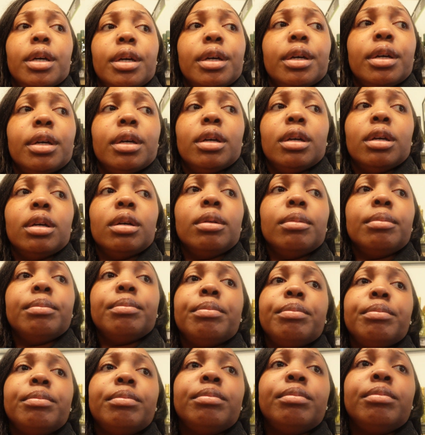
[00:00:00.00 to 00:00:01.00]
Um,
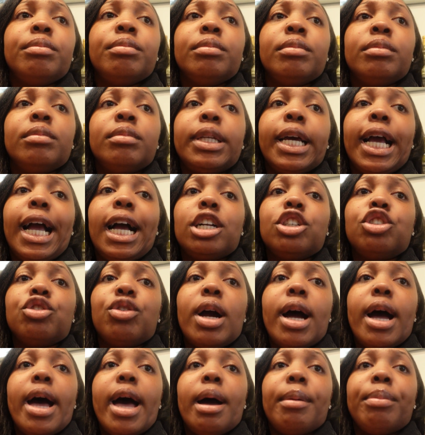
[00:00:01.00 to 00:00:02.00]
they got
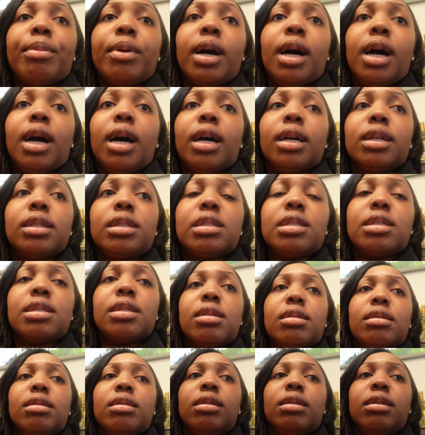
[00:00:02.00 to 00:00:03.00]
dried apricots.
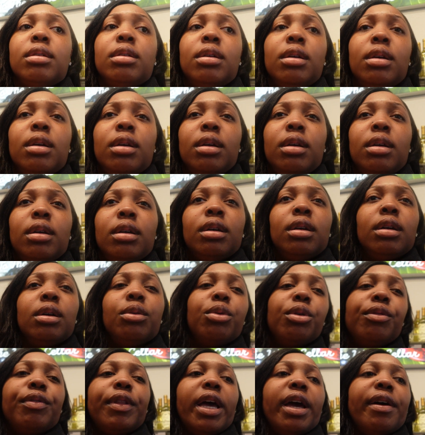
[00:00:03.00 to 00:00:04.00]

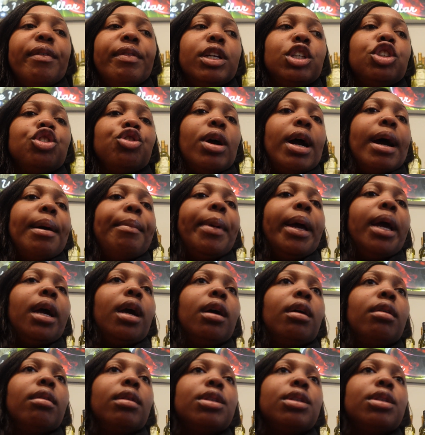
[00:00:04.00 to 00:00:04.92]
I wonder if they have any dried mango.